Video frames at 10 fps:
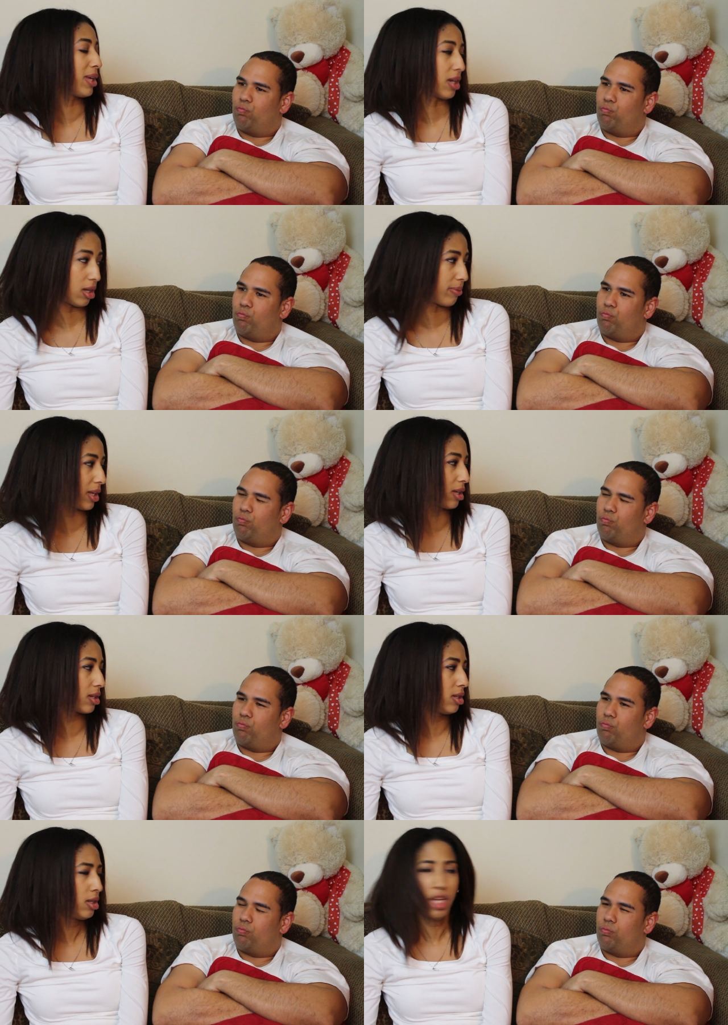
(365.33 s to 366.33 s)
Speaker 1: becoming
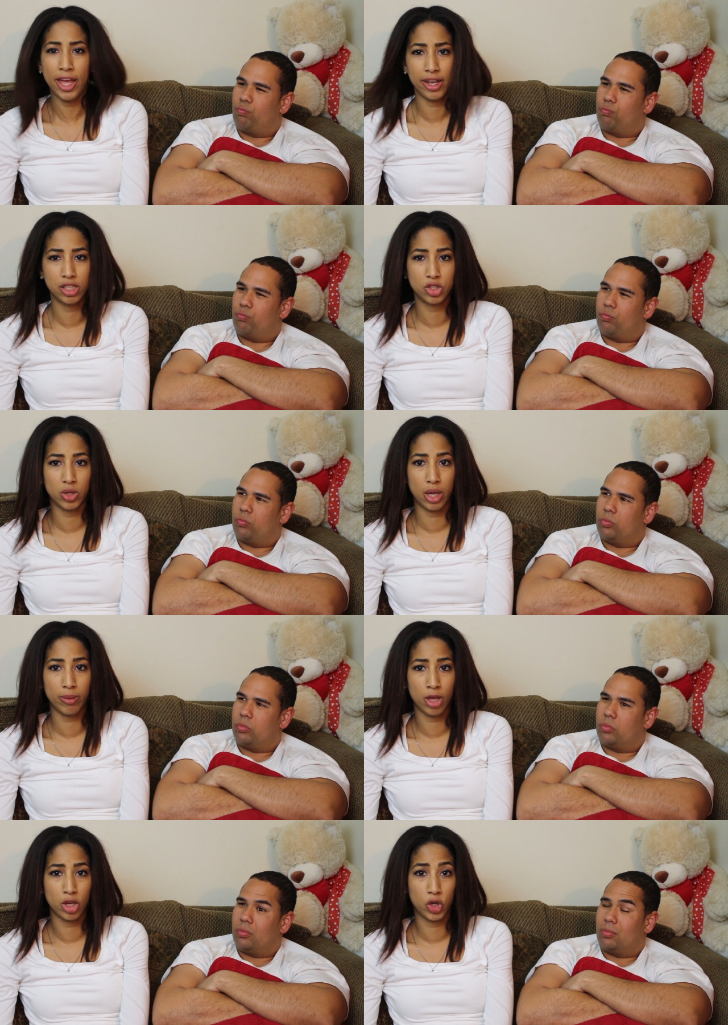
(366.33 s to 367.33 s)
an
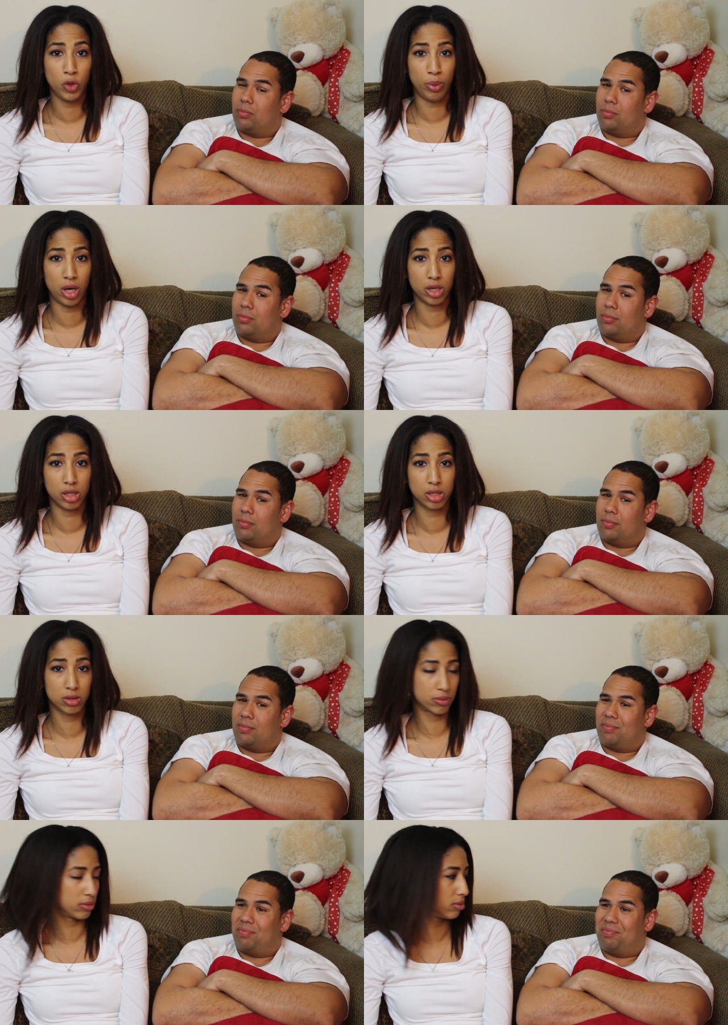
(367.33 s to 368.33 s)
extreme couponer?
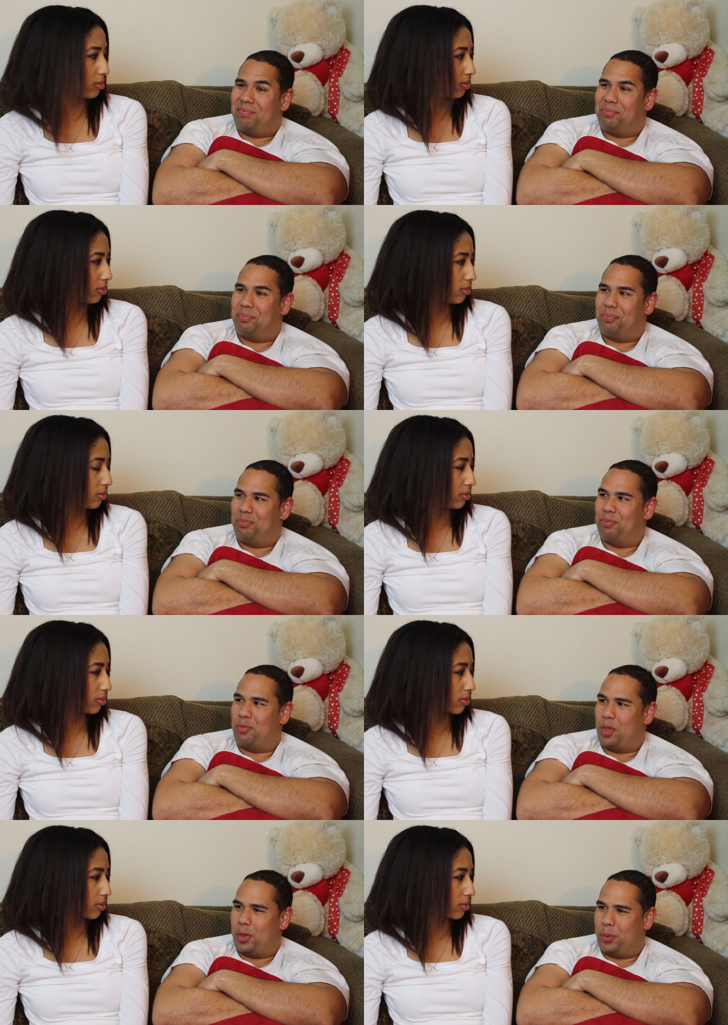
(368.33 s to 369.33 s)

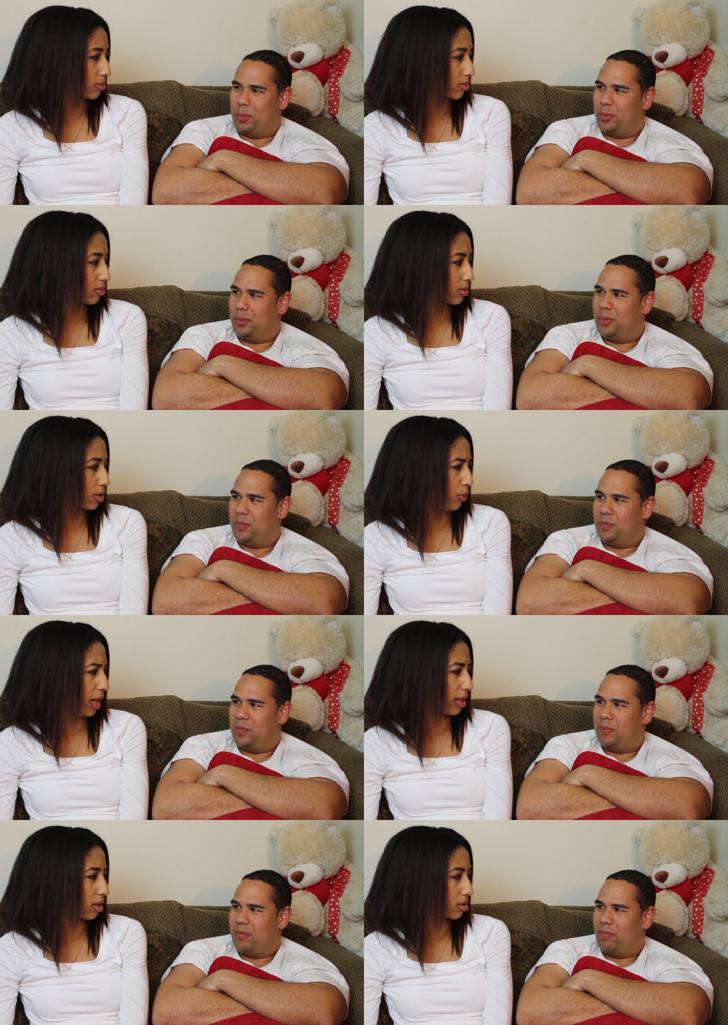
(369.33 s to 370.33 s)
No.
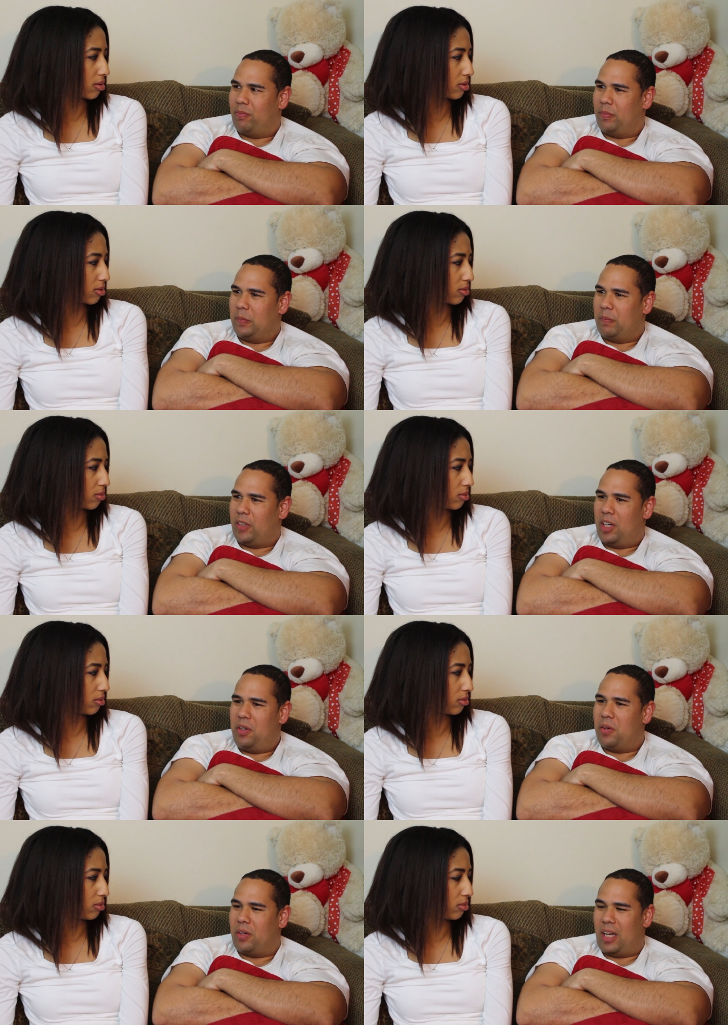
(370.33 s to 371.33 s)
Why?
Speaker 2: I
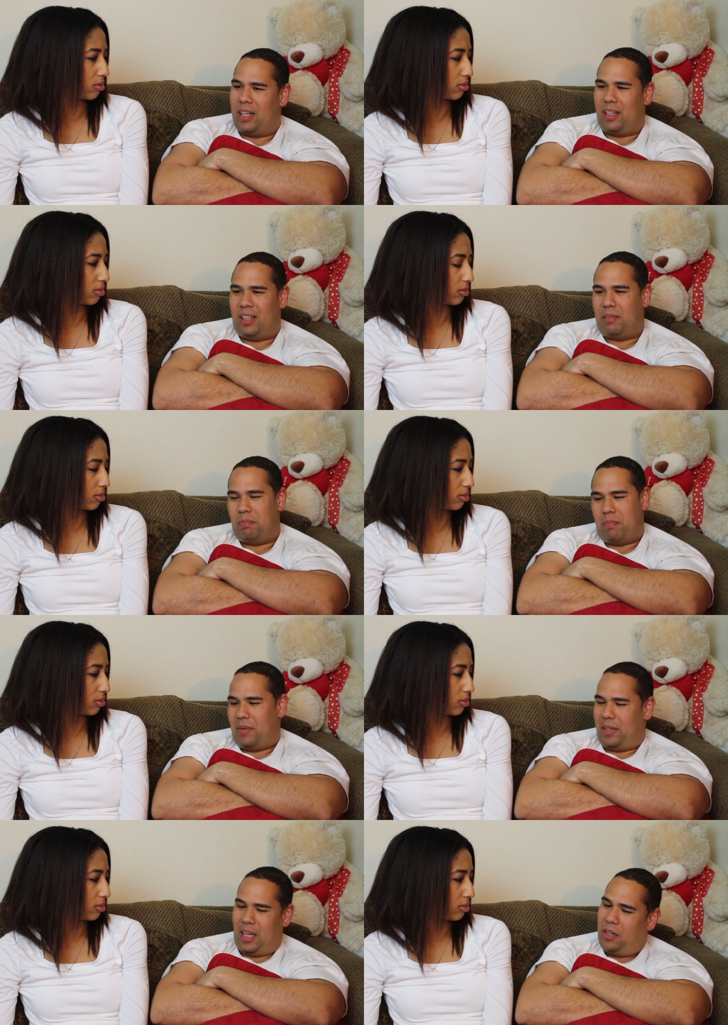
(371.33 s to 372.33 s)
don't. I,
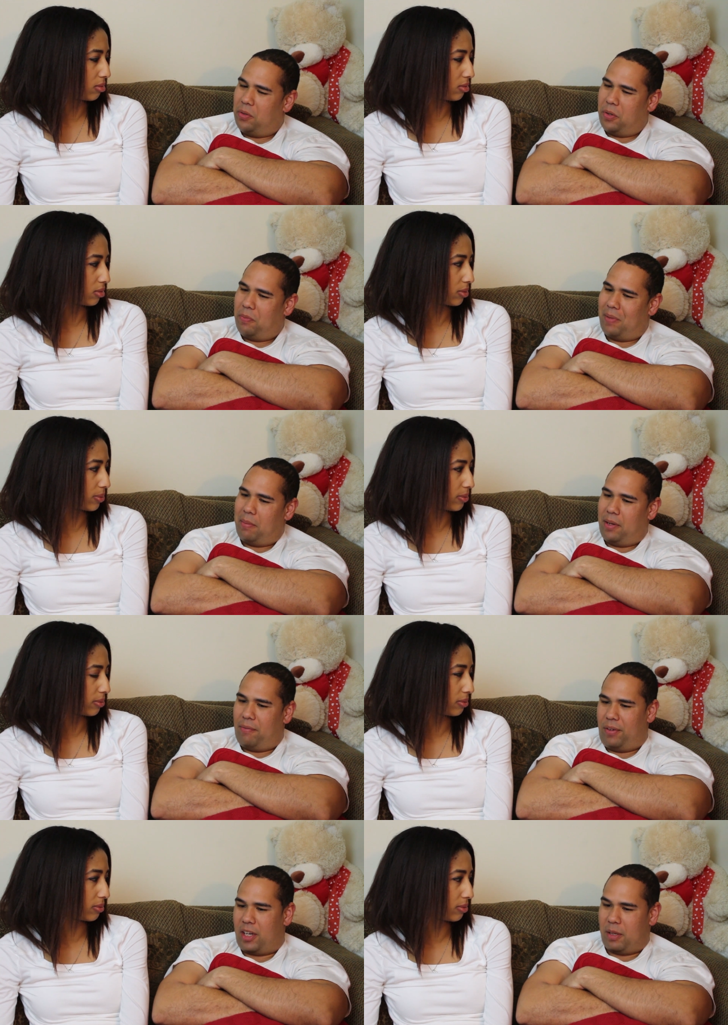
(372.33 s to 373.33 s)
I, I don't know. Maybe
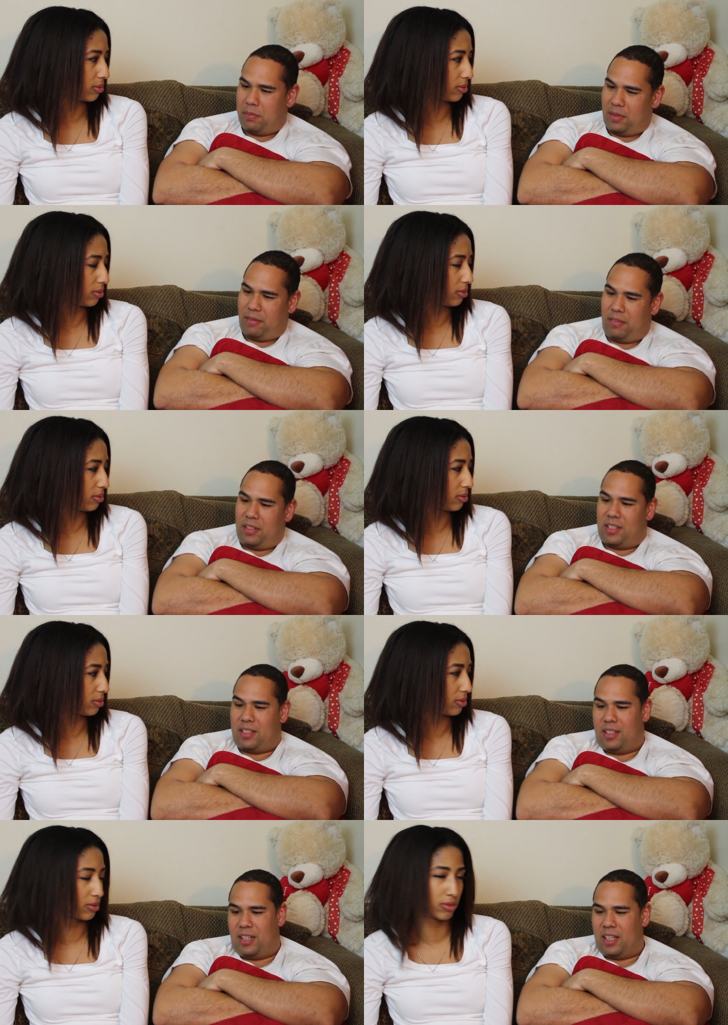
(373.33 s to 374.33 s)
if it comes, if it
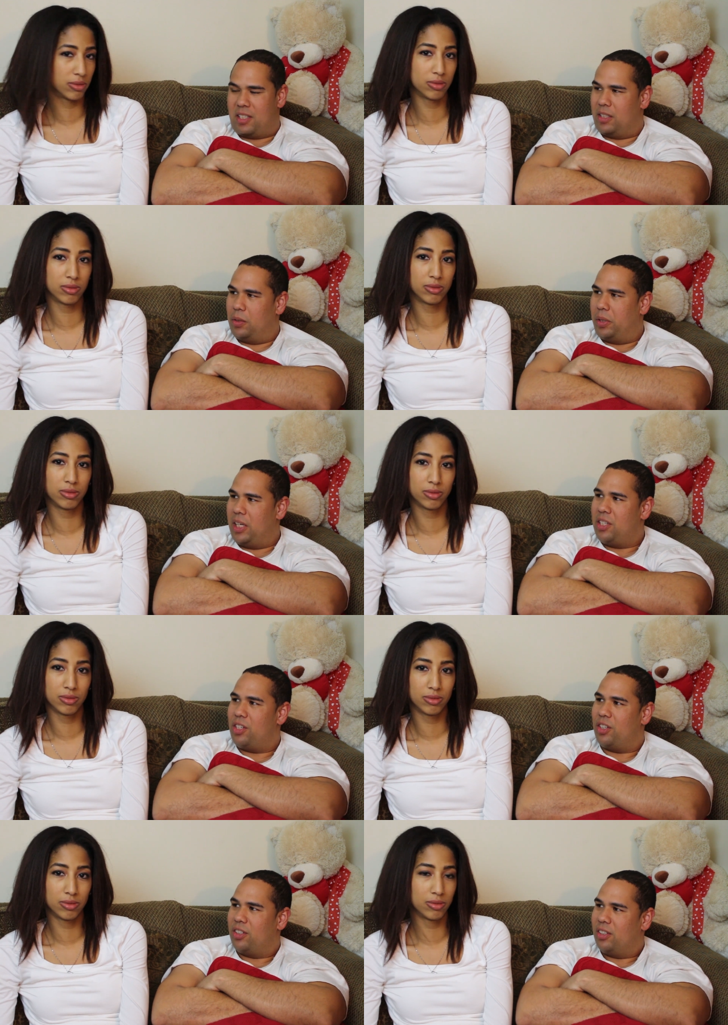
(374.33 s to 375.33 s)
gets a little
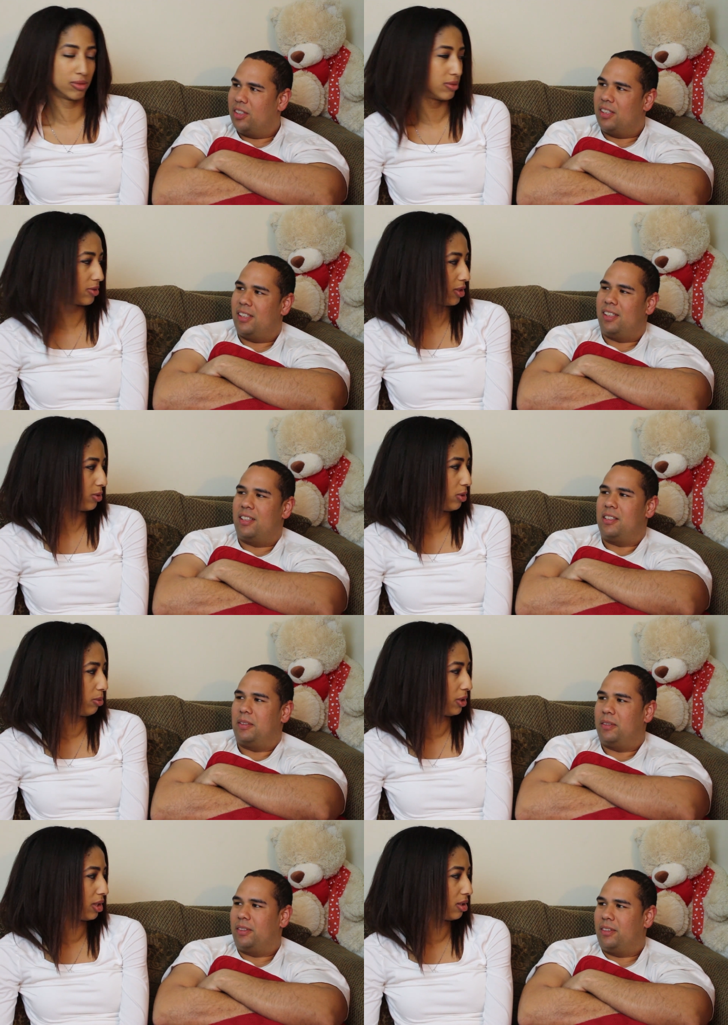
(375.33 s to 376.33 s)
easier.
Speaker 1: What do you
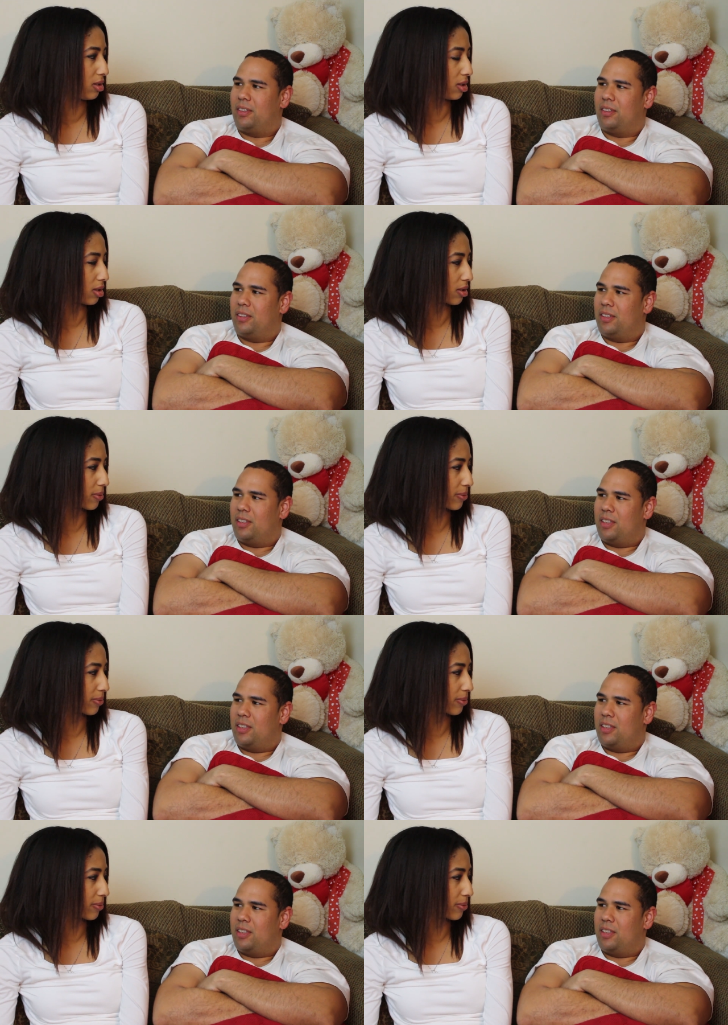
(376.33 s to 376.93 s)
mean easier?